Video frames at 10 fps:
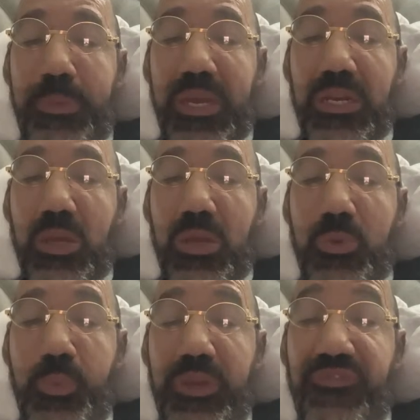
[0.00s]
But
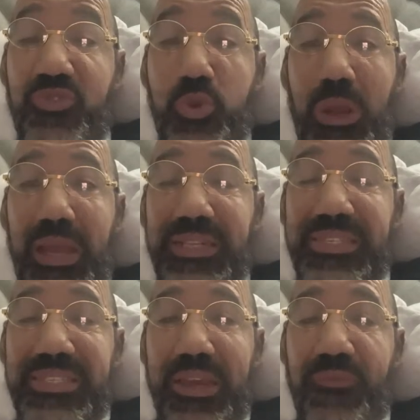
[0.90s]
we've tried
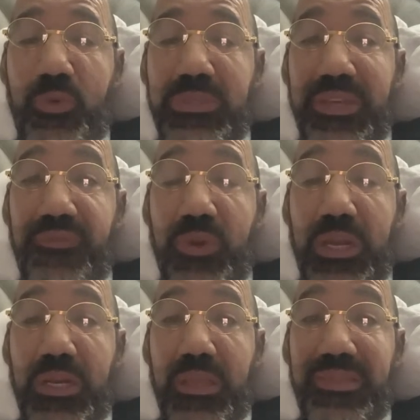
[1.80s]
several
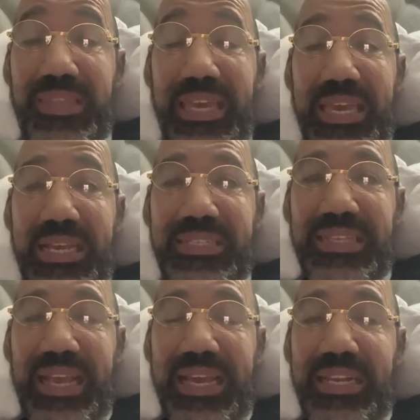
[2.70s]
different things,
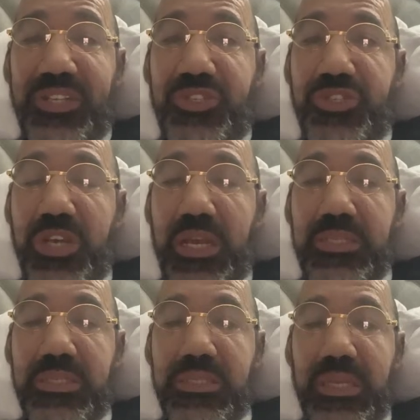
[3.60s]
and
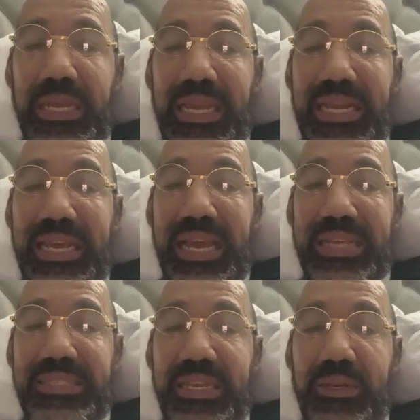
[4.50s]
it
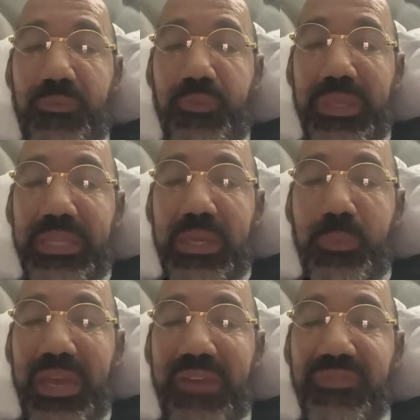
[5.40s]
hasn't really.
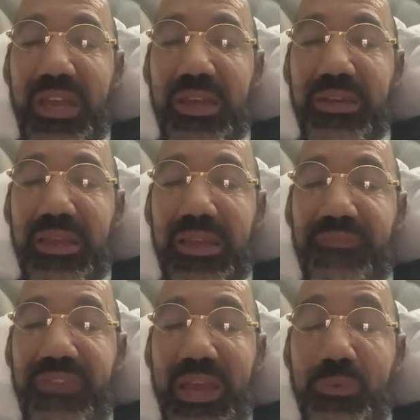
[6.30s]
We have not
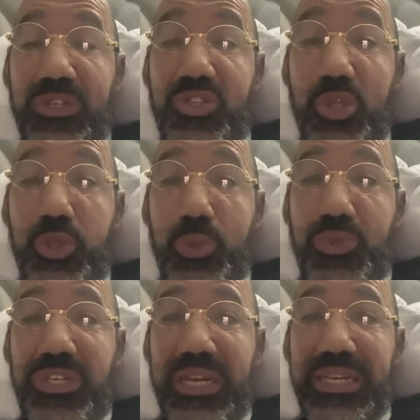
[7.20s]
found a
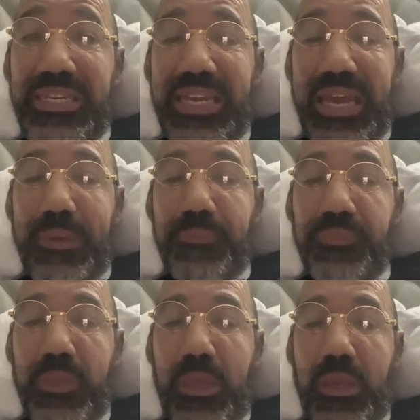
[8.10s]
solution yet.
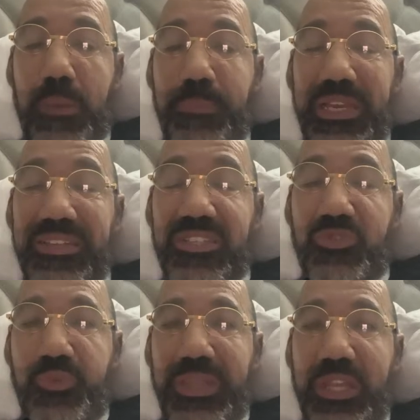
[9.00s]
Because
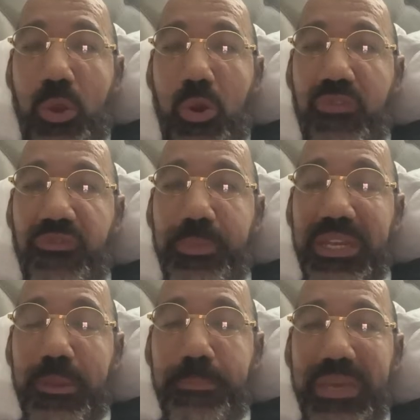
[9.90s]
it's really hard for
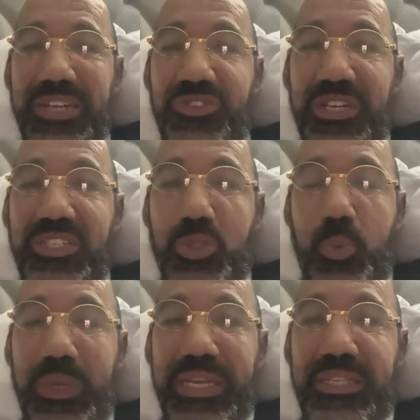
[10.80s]
me to pinch and
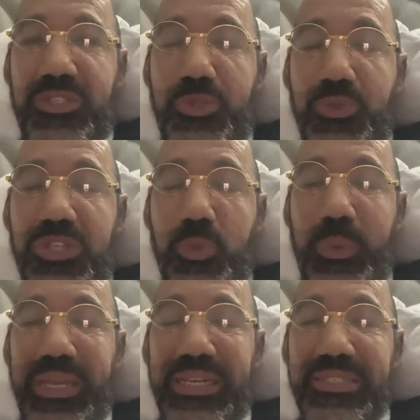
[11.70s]
squeeze due to the
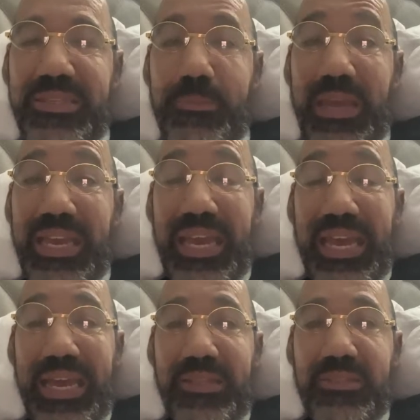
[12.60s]
weakness in my
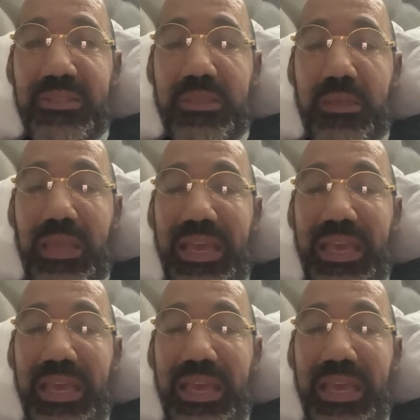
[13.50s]
hands.